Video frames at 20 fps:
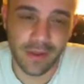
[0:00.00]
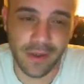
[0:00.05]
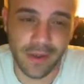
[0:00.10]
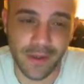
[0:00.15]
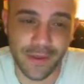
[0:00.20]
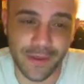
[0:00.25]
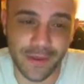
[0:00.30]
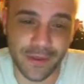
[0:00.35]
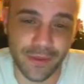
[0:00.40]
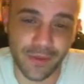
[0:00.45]

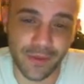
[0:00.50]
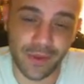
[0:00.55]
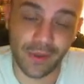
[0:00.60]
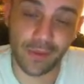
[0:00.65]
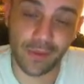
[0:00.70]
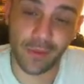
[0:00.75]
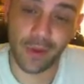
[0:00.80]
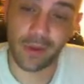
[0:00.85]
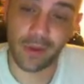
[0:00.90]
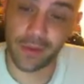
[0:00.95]
on
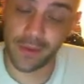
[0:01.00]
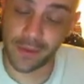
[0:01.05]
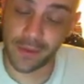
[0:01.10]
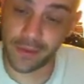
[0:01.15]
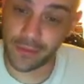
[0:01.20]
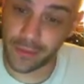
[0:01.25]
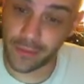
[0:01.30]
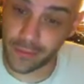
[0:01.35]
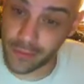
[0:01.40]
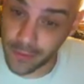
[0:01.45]
screen while he's
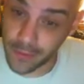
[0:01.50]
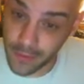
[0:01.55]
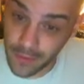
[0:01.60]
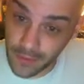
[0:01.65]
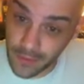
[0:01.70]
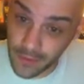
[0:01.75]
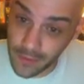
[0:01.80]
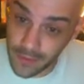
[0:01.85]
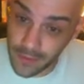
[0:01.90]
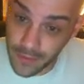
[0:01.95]
doing one of
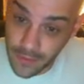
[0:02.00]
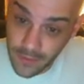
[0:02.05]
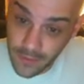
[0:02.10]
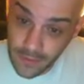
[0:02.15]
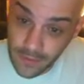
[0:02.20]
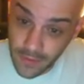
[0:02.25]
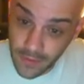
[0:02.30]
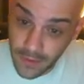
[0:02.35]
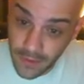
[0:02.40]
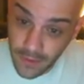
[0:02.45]

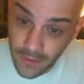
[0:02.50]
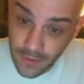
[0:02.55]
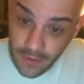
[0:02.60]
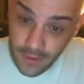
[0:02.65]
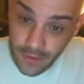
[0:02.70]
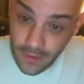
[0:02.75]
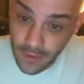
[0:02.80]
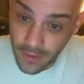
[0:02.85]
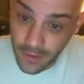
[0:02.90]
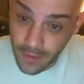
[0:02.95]
these,
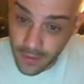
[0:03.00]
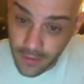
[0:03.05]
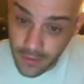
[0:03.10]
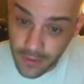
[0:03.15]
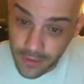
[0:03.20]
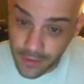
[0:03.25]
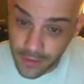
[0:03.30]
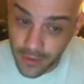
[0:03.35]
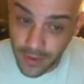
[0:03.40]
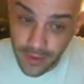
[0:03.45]

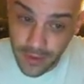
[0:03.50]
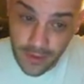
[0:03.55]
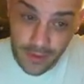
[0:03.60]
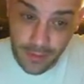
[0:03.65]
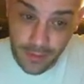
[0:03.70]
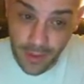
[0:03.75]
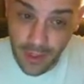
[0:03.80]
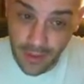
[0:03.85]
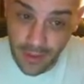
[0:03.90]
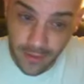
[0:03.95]
drying his
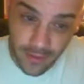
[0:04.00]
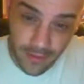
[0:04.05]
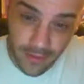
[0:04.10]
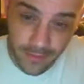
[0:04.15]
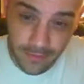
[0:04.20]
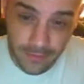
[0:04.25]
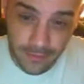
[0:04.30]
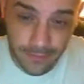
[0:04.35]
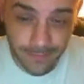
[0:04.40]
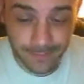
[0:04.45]
back off.